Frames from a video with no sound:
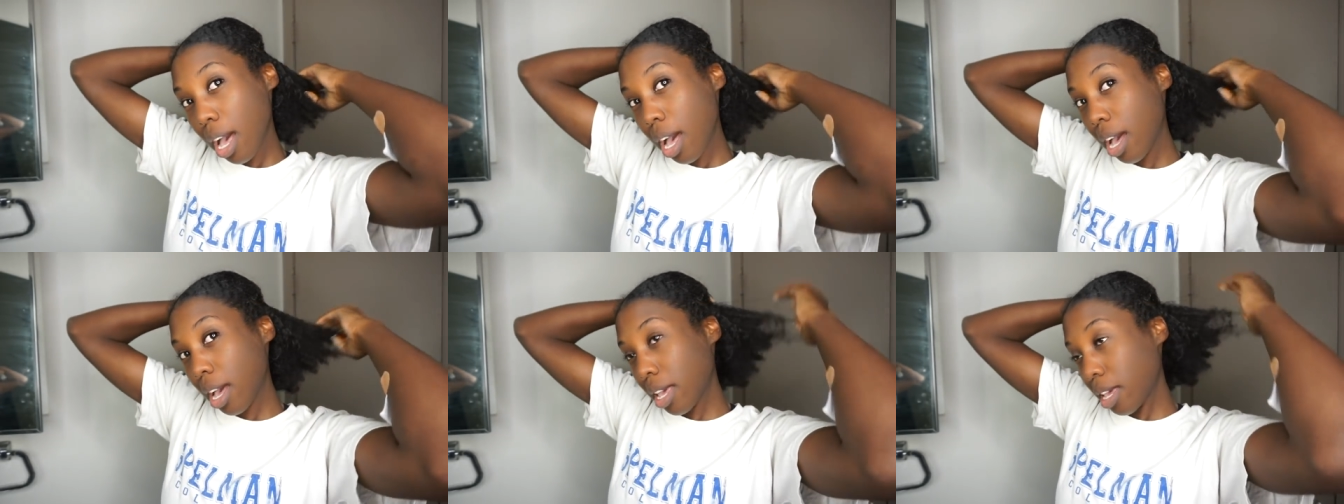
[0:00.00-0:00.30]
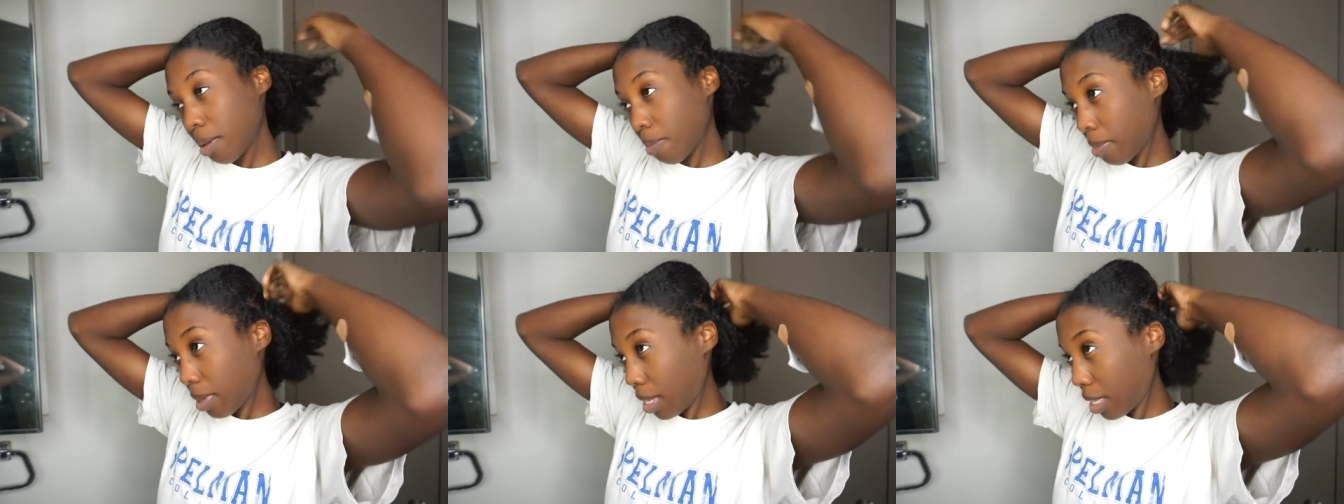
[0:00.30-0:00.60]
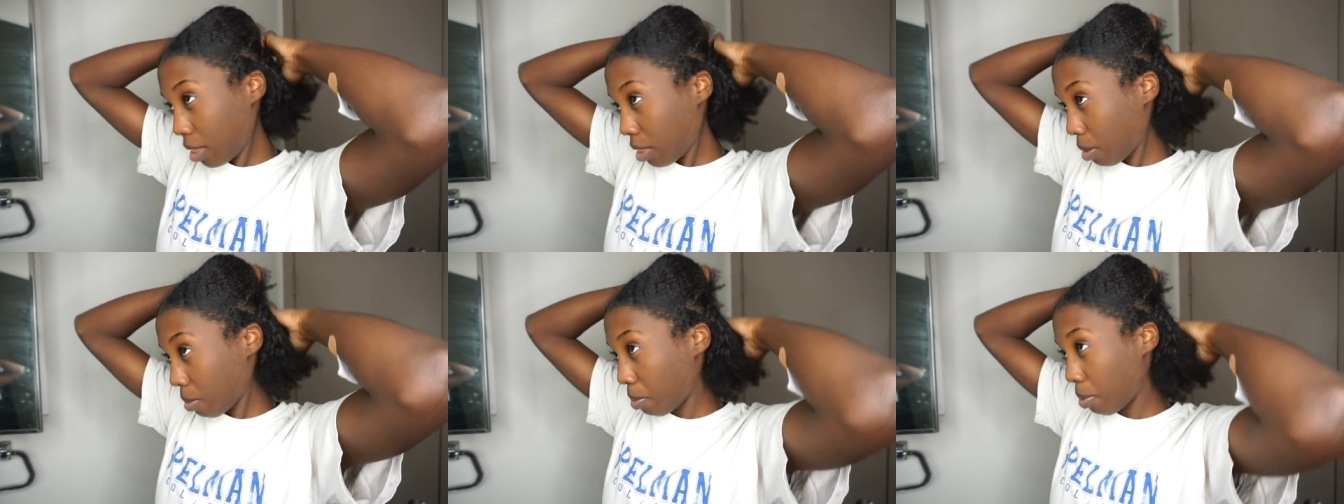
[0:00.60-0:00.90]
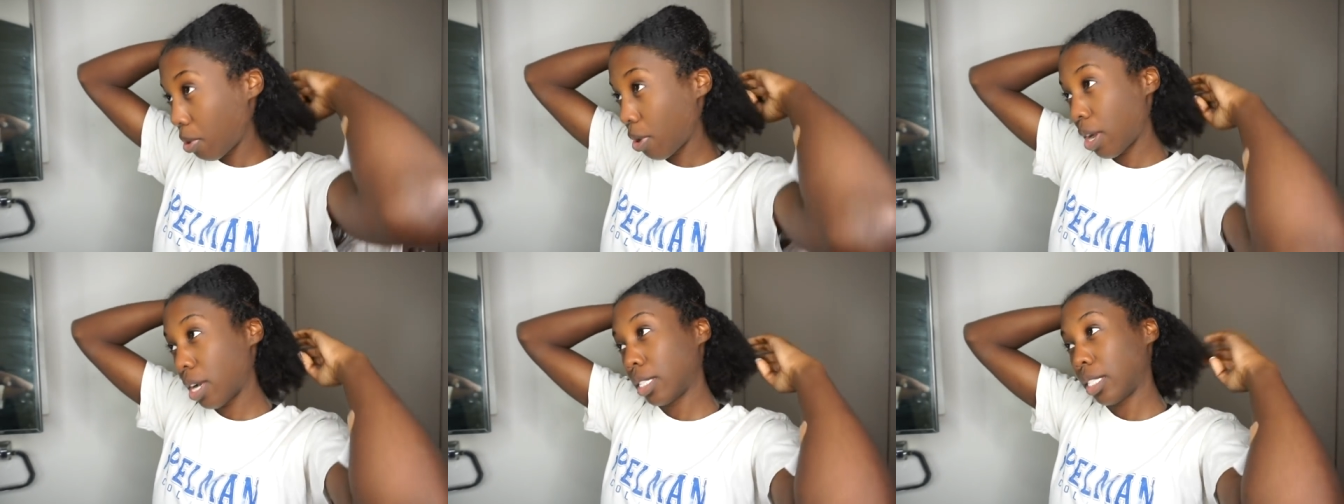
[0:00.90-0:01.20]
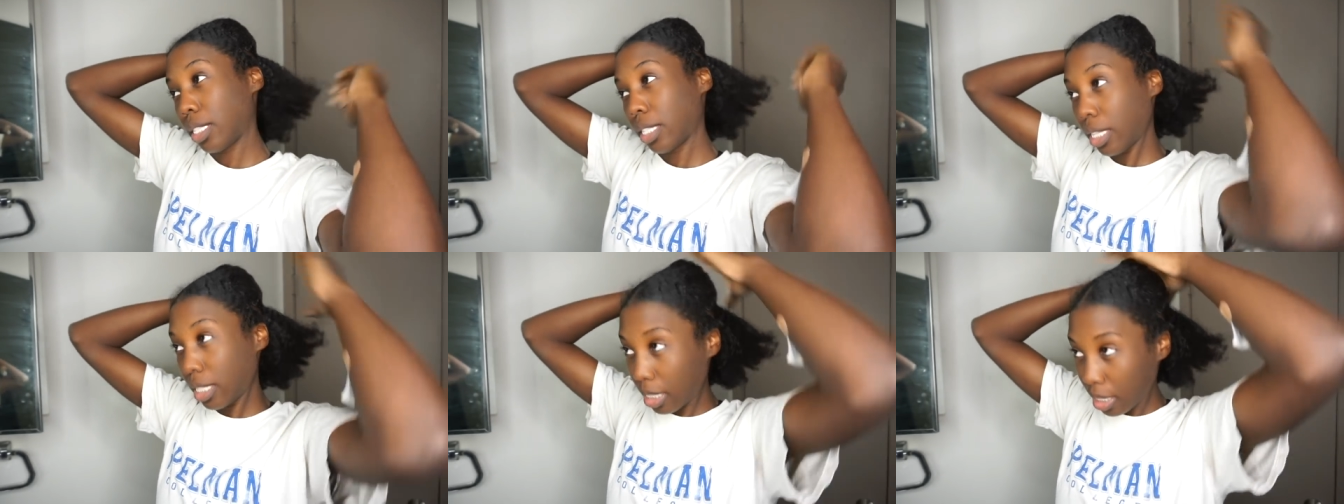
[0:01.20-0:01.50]
I am in the
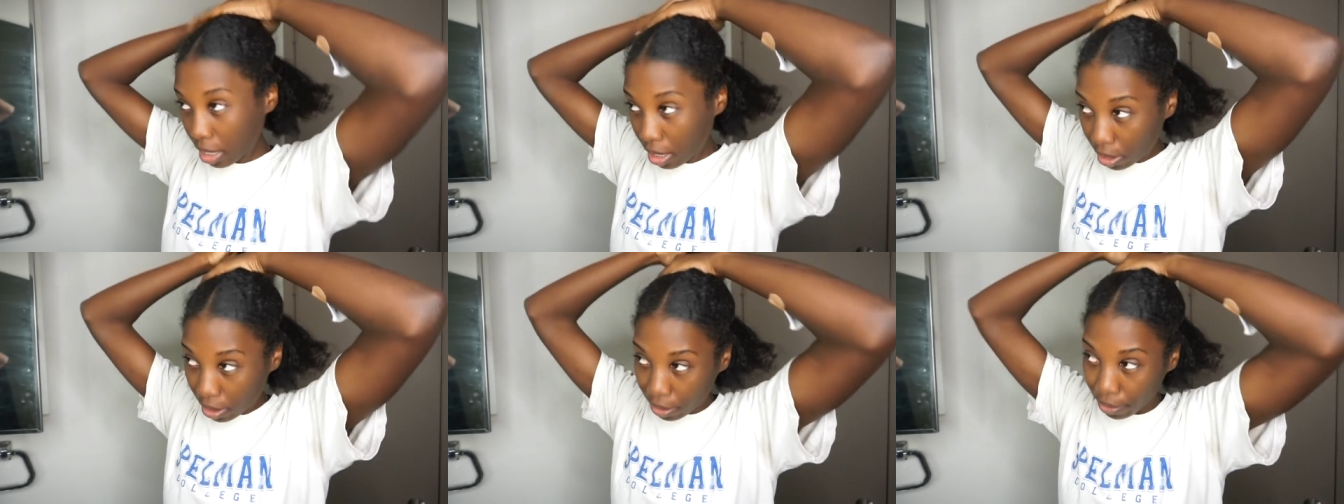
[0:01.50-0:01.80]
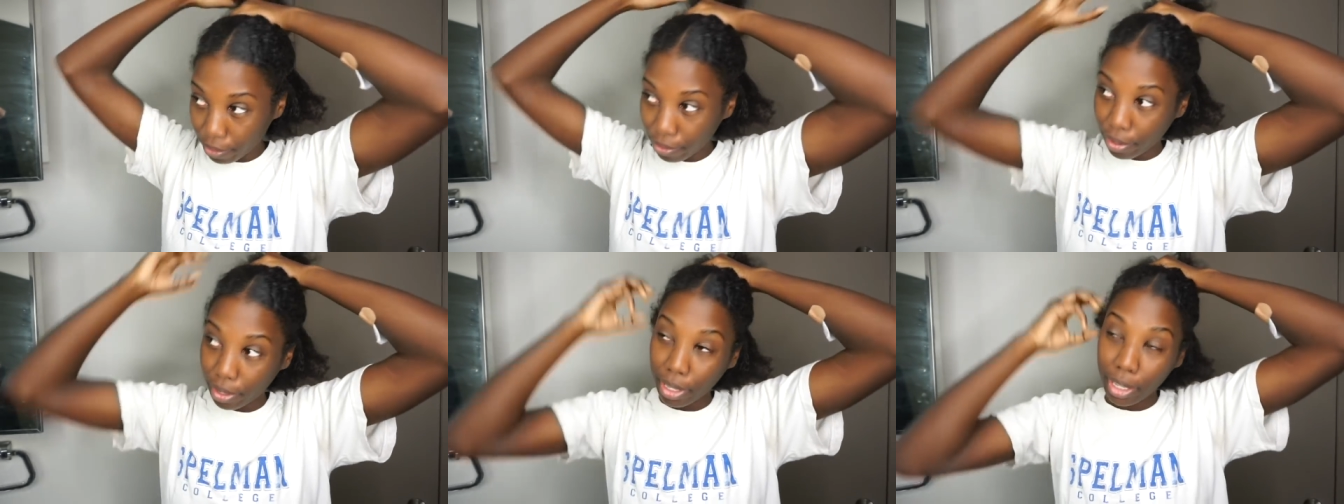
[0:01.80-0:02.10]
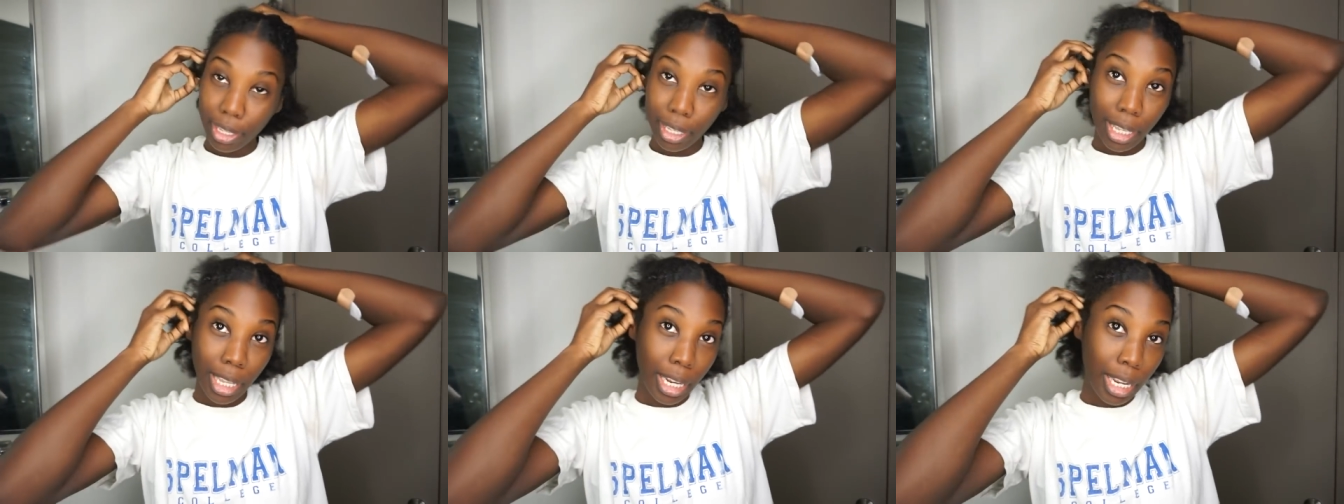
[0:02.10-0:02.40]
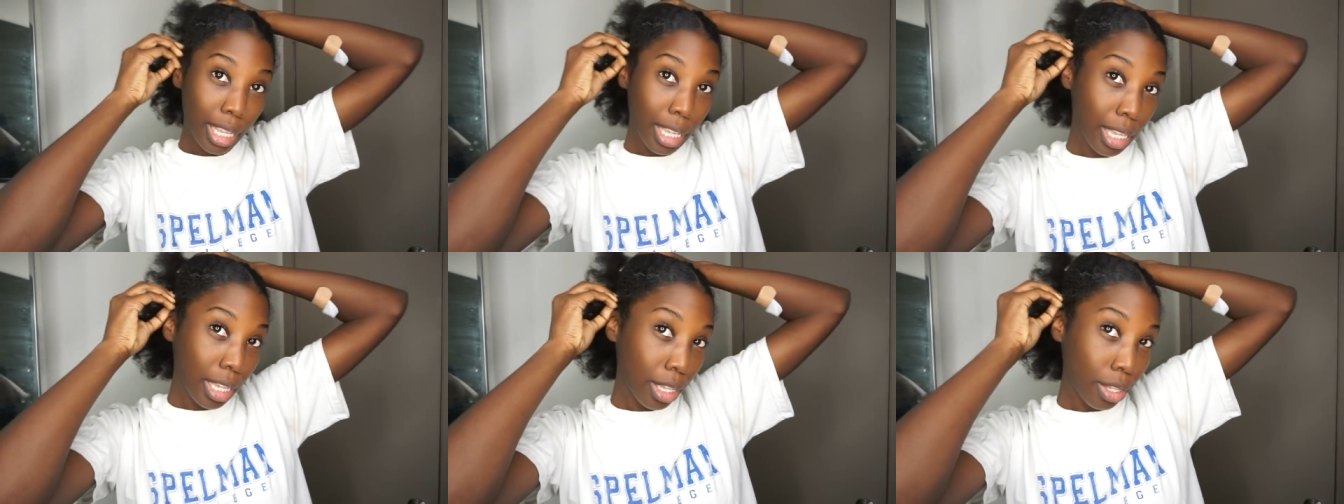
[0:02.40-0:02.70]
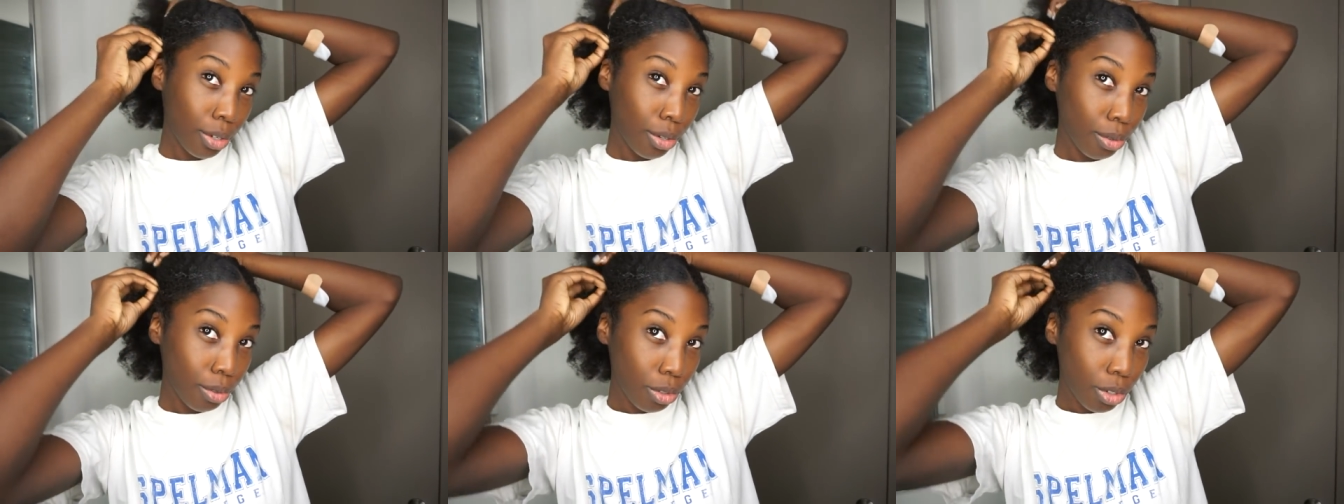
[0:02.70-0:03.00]
process of getting
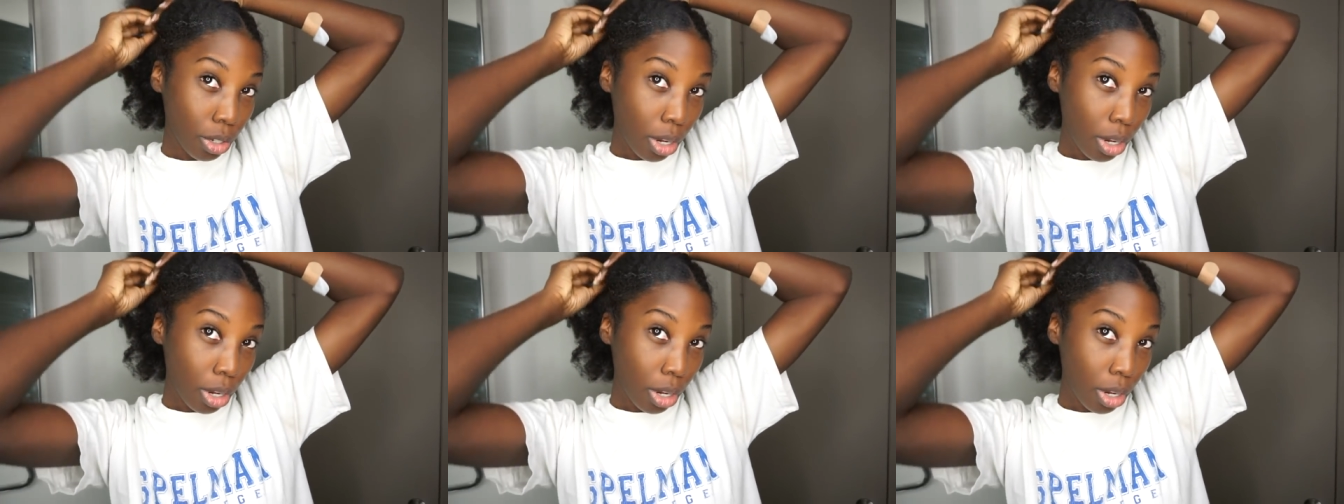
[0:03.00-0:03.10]
a new